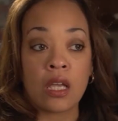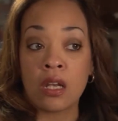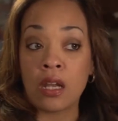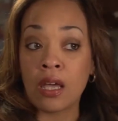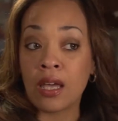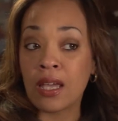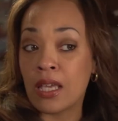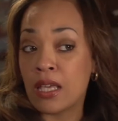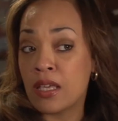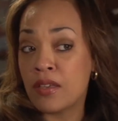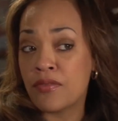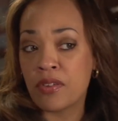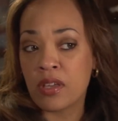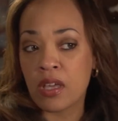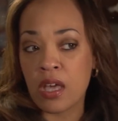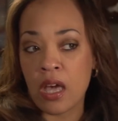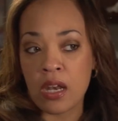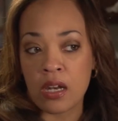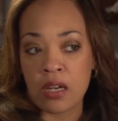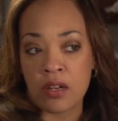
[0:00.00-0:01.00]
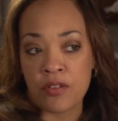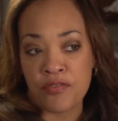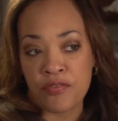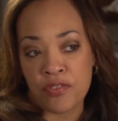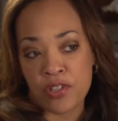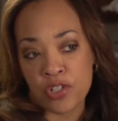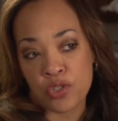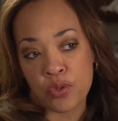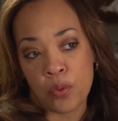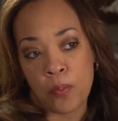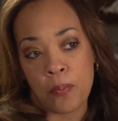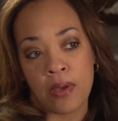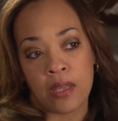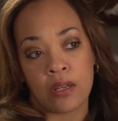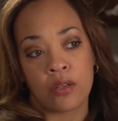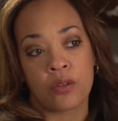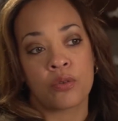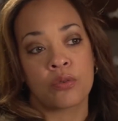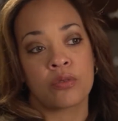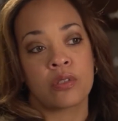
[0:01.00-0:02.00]
And I even got an official
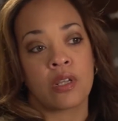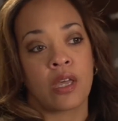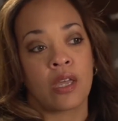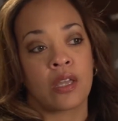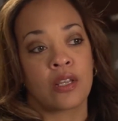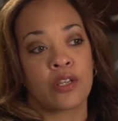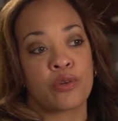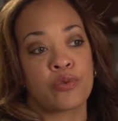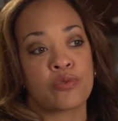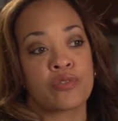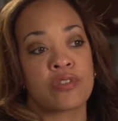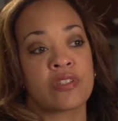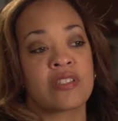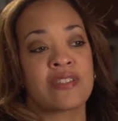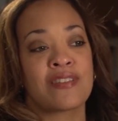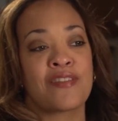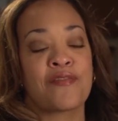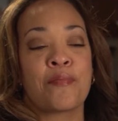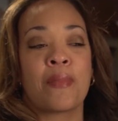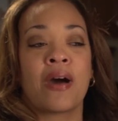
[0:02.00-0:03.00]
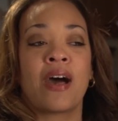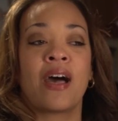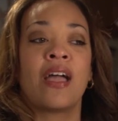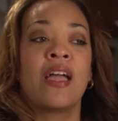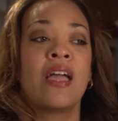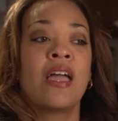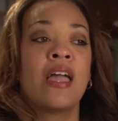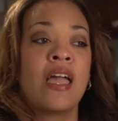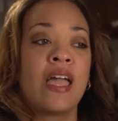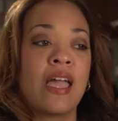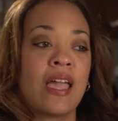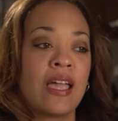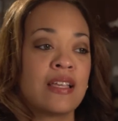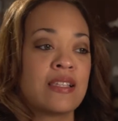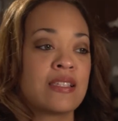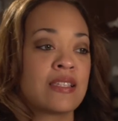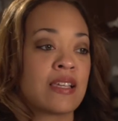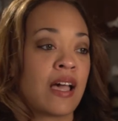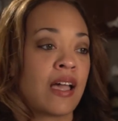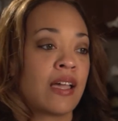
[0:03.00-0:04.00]
medical diagnosis of my
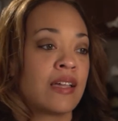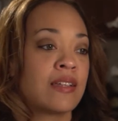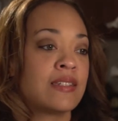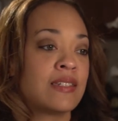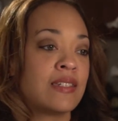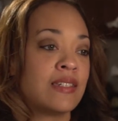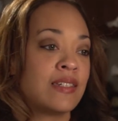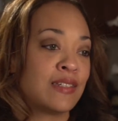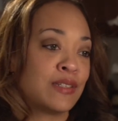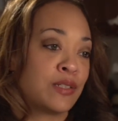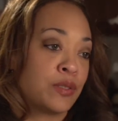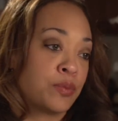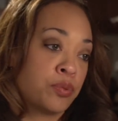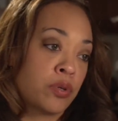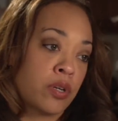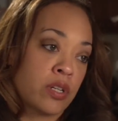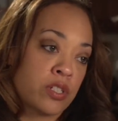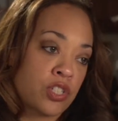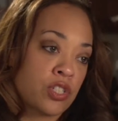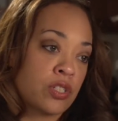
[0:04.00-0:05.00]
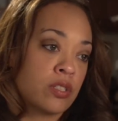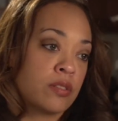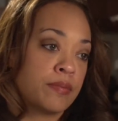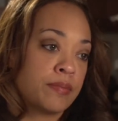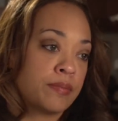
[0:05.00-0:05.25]
anxiety and depression.